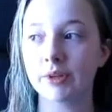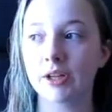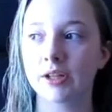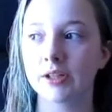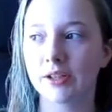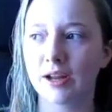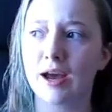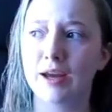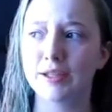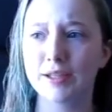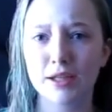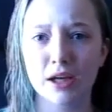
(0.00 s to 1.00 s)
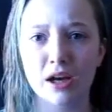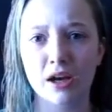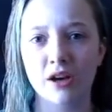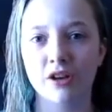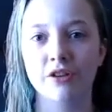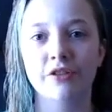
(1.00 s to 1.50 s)
an idea
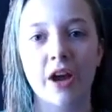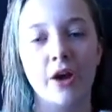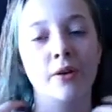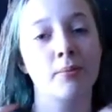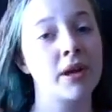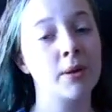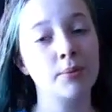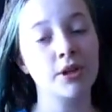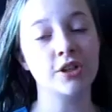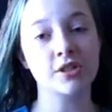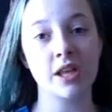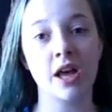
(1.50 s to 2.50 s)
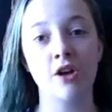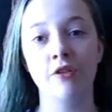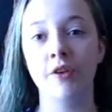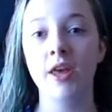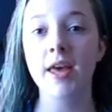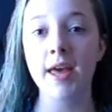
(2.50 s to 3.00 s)
of how to pamper yourself.